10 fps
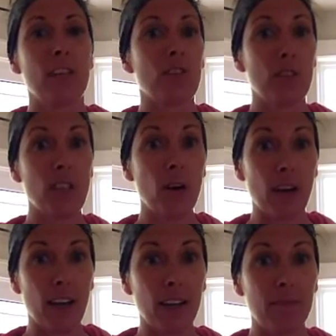So
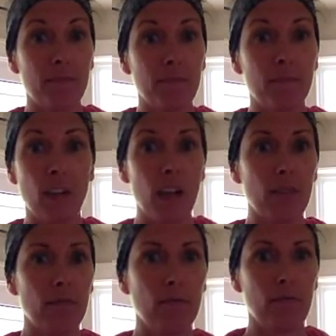yoga, not
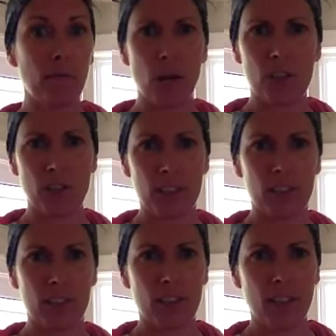
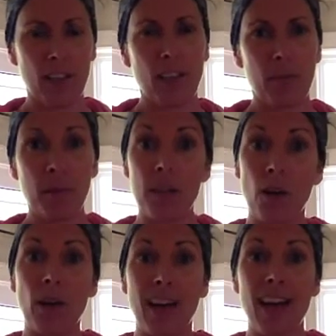postures, but
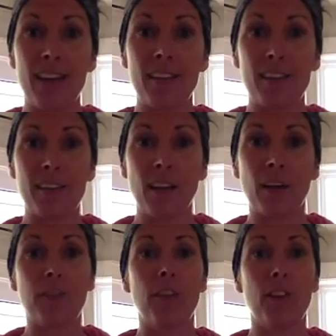yoga as
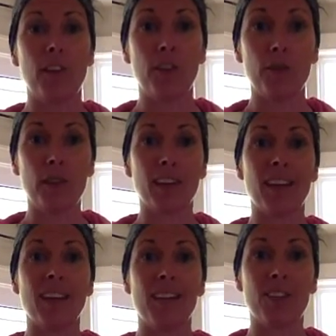itself, union
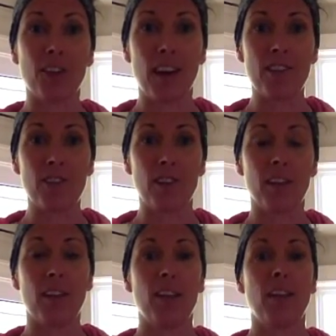and integration,
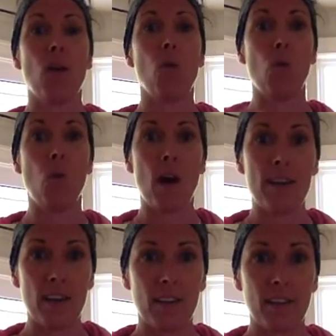
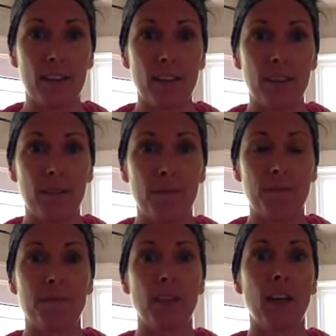oneness,
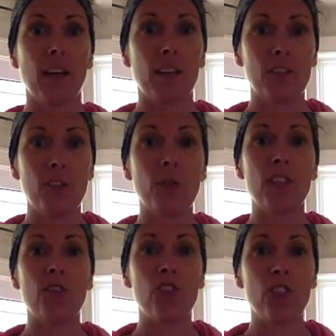to
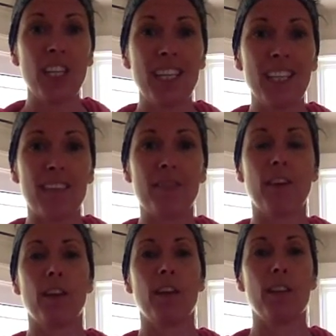achieve
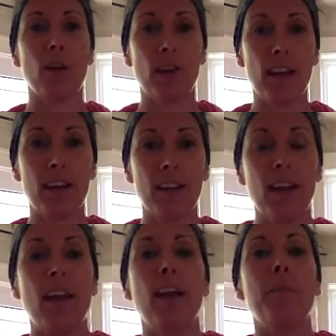Yoga
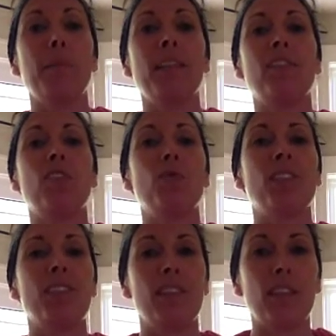means to
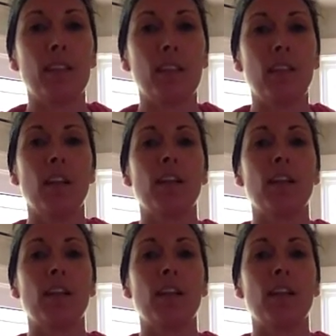still